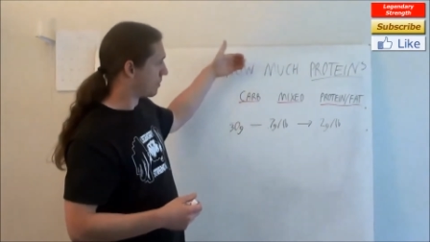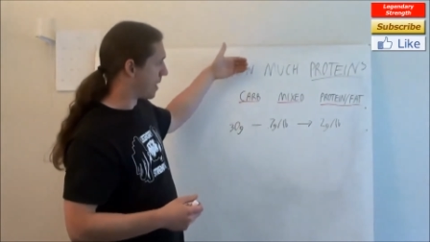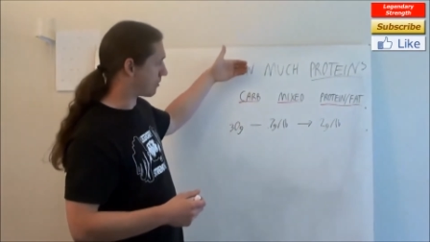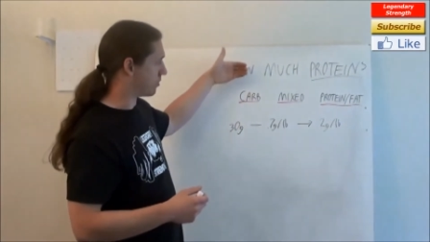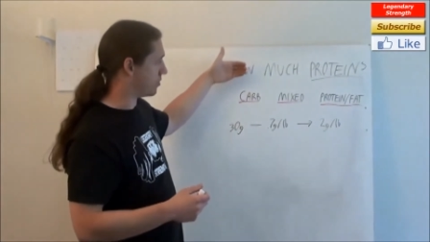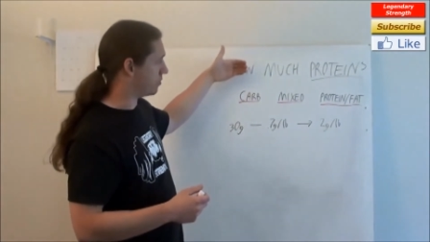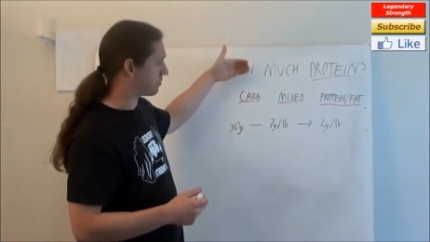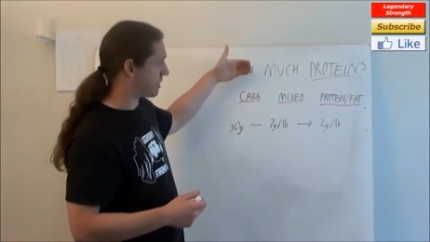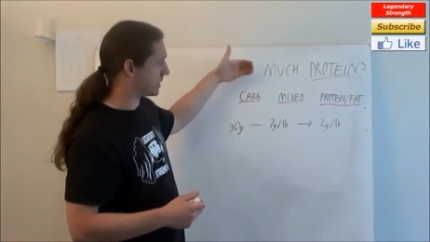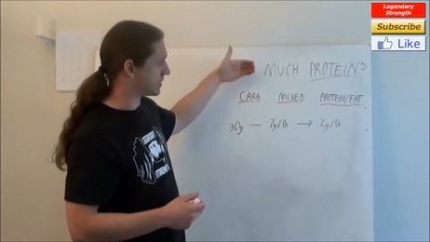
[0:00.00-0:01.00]

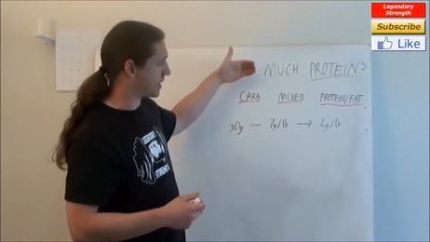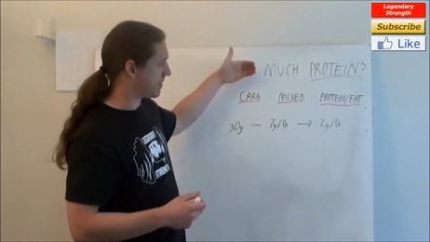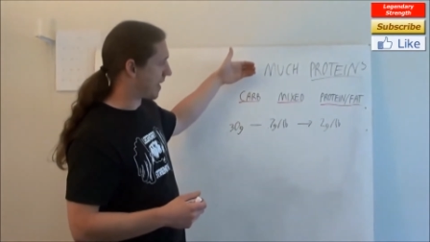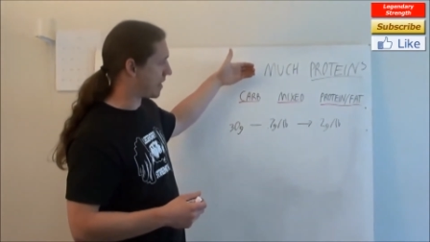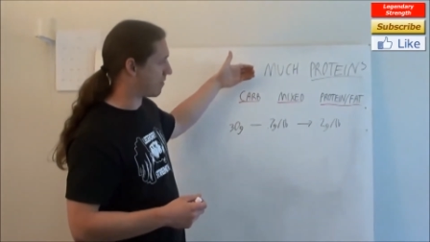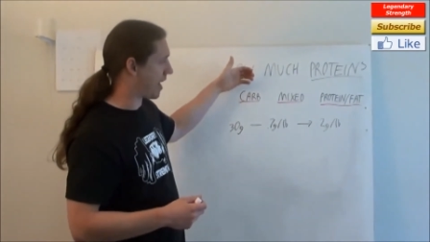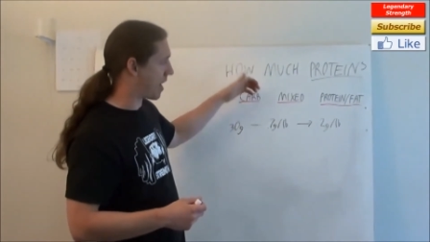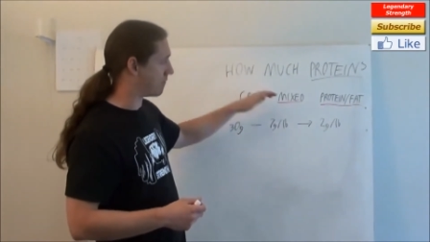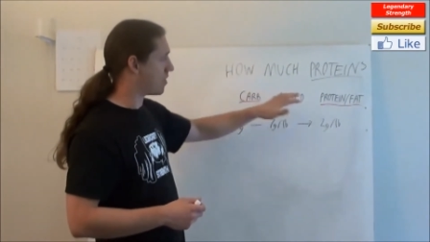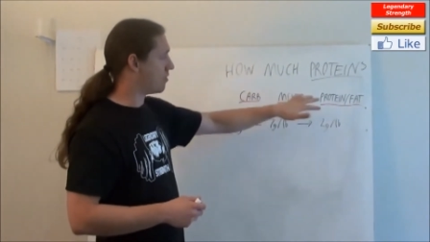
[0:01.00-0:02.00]
macronutrients that you
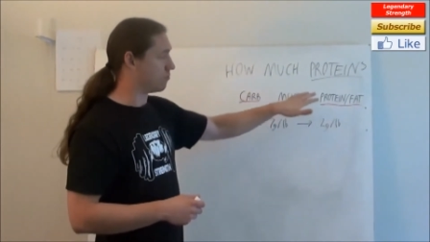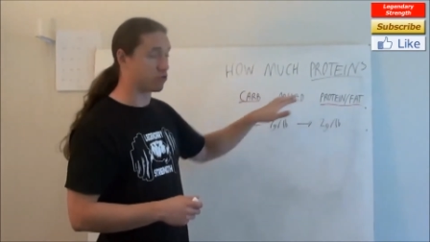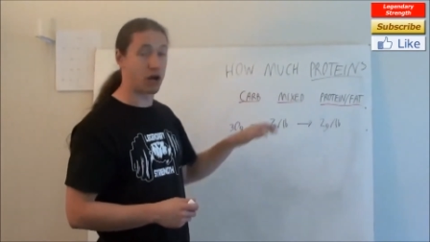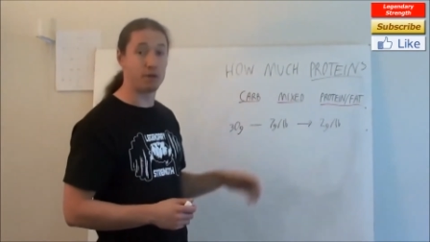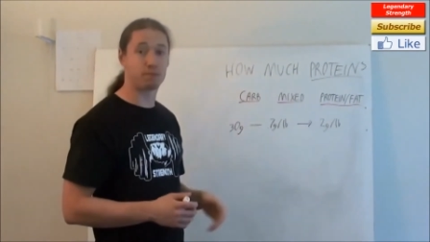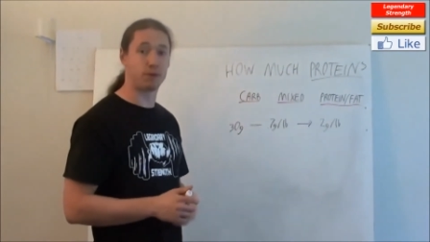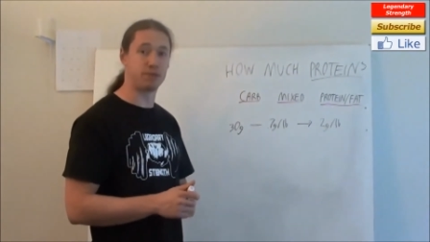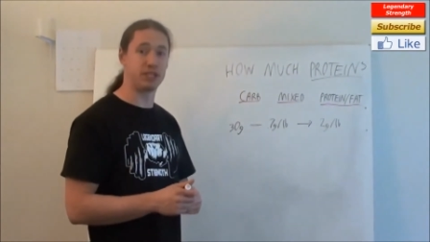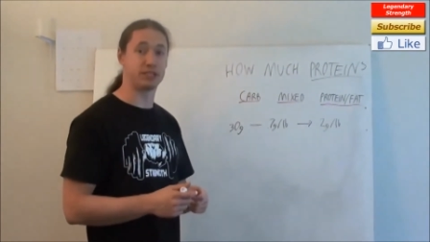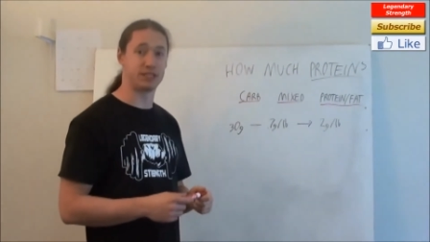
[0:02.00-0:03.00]
have, will come from
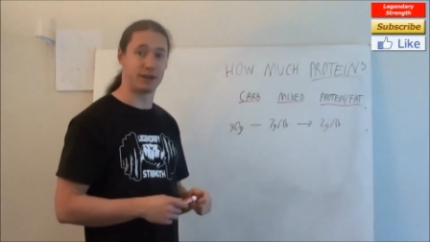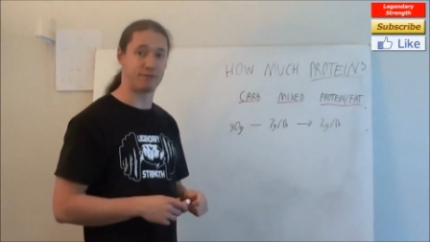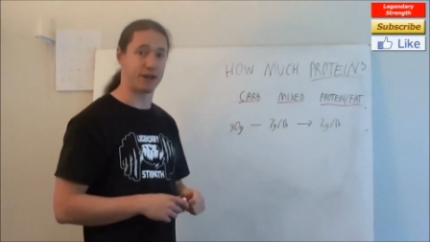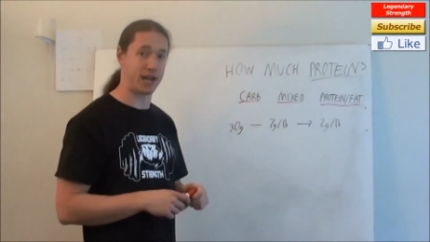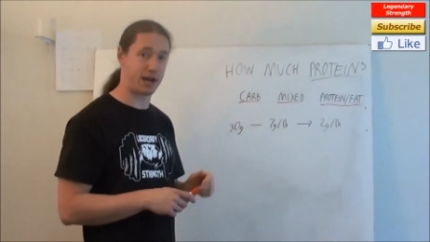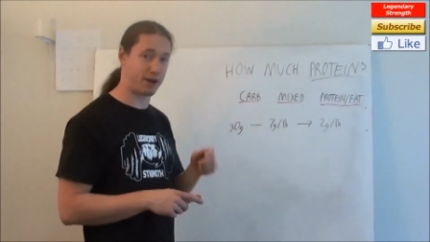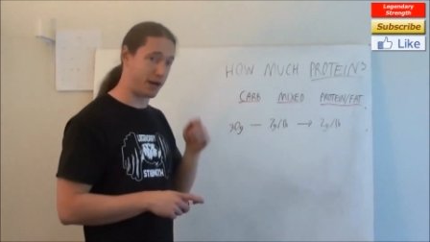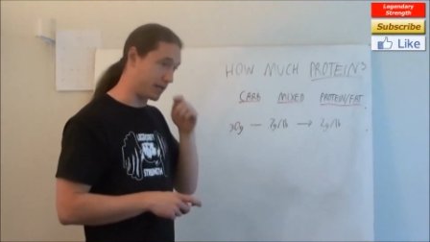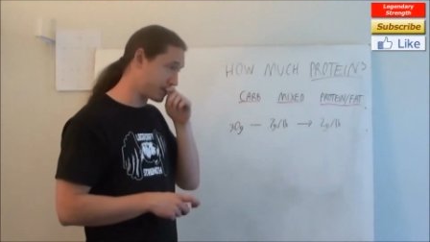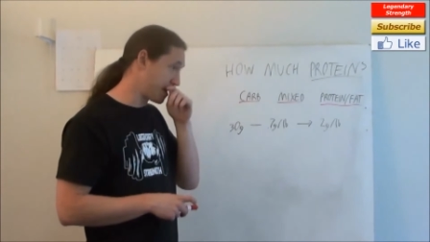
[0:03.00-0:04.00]
these different
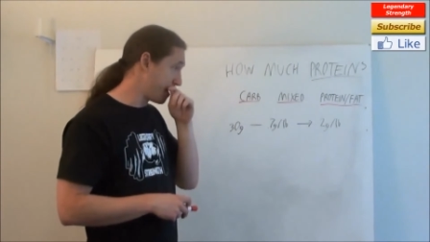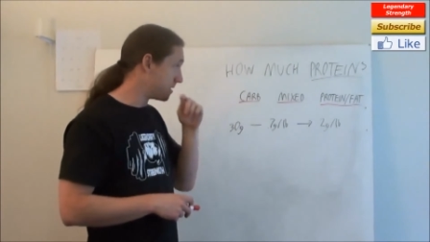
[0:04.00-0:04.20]
areas.